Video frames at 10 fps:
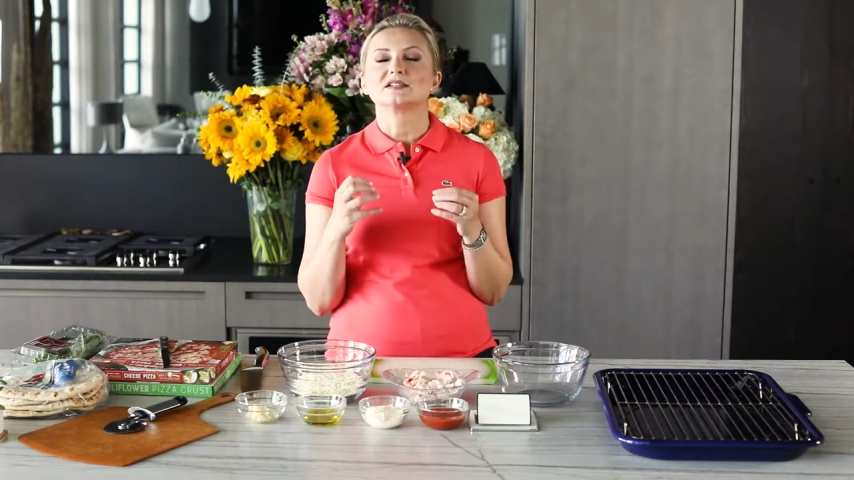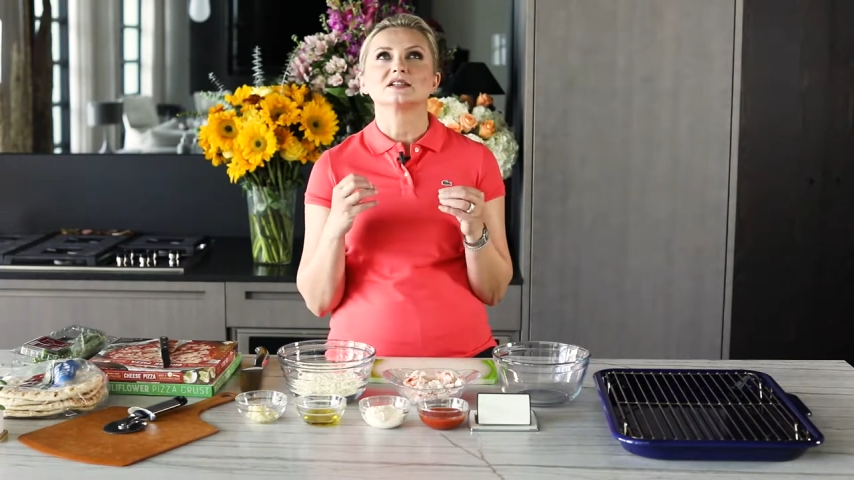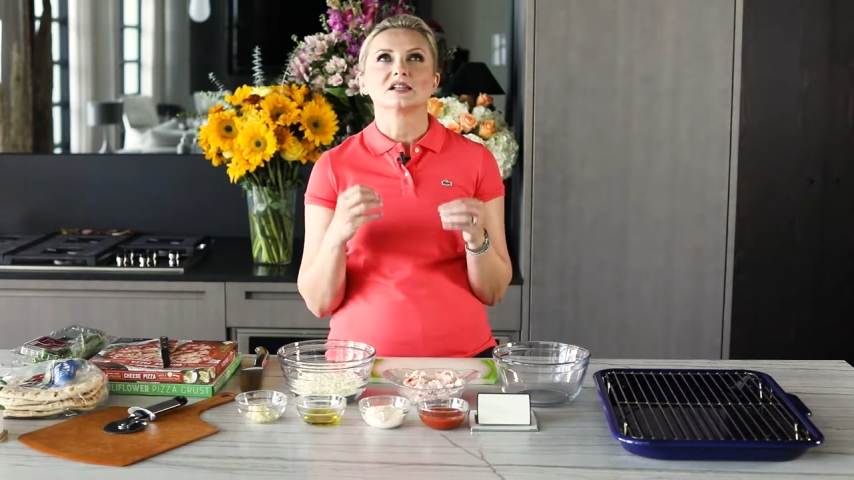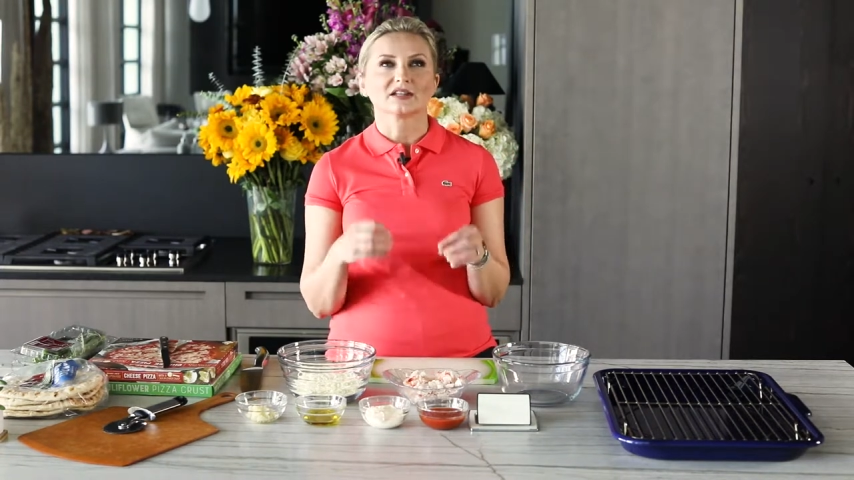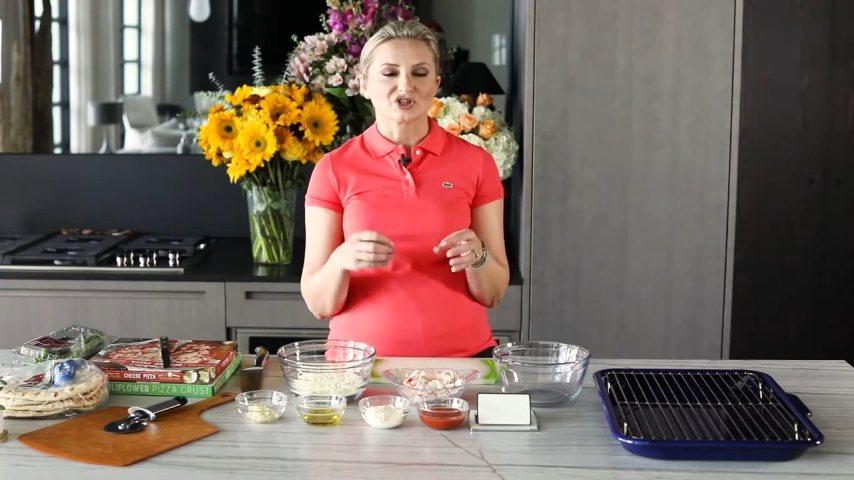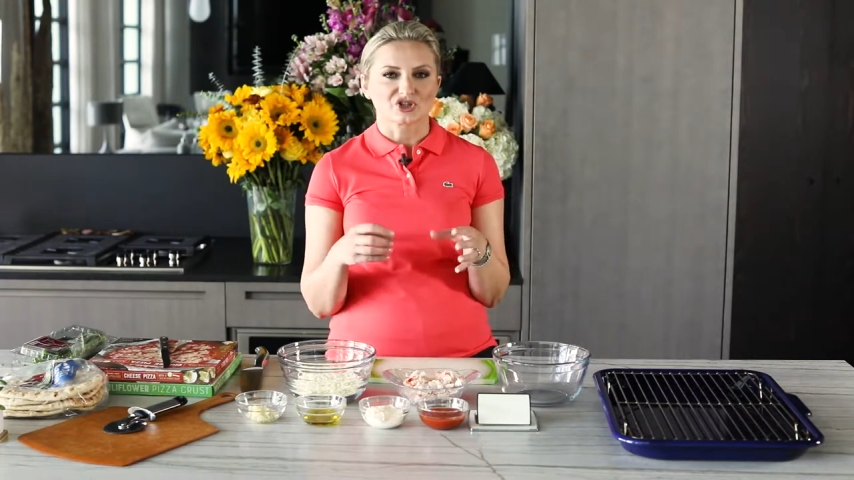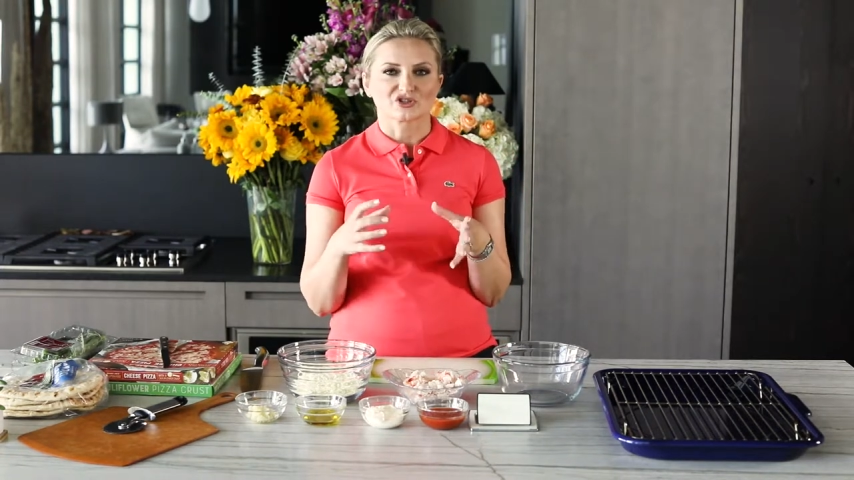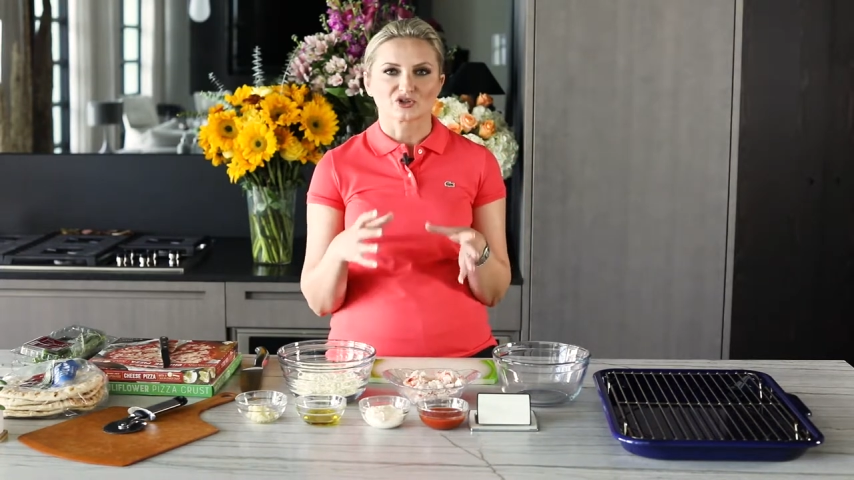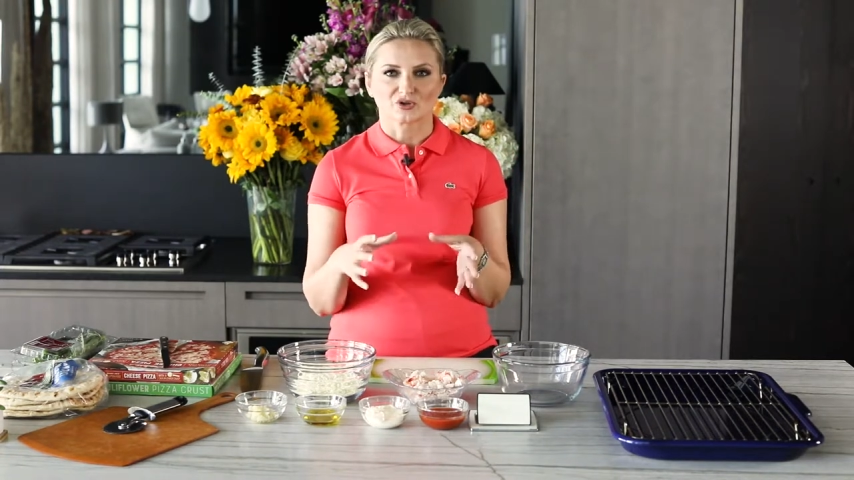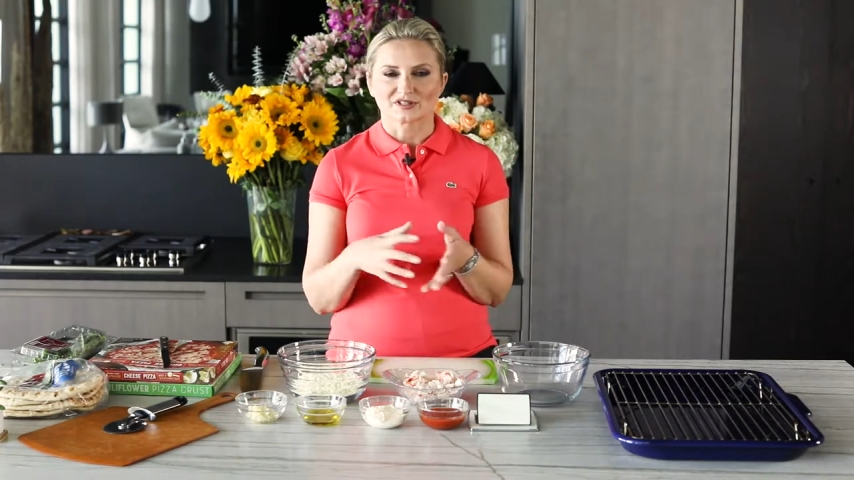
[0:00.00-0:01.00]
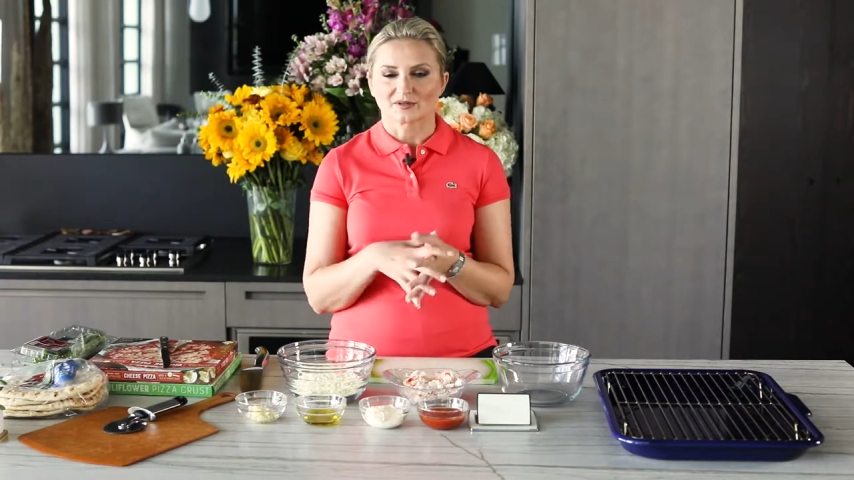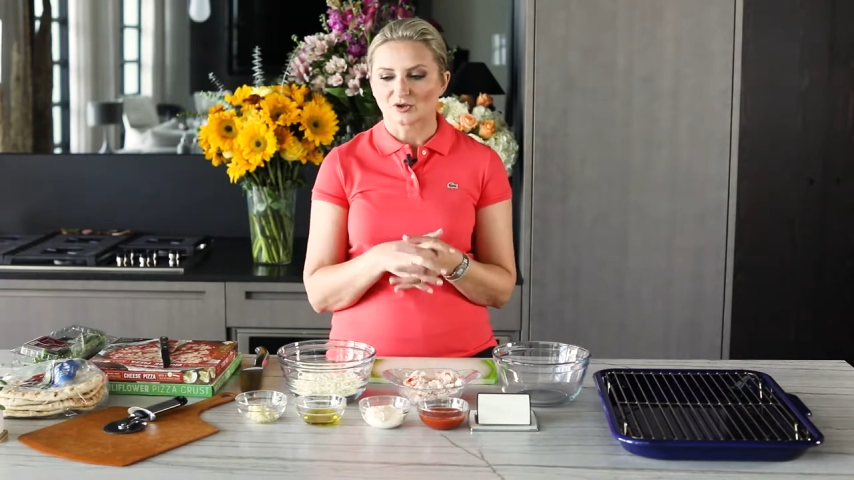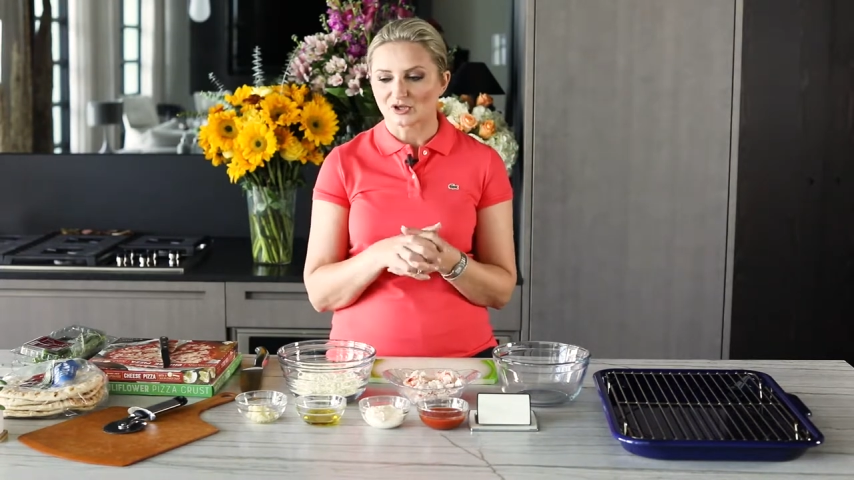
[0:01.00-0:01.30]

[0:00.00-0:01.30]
delicious sauce, and I'm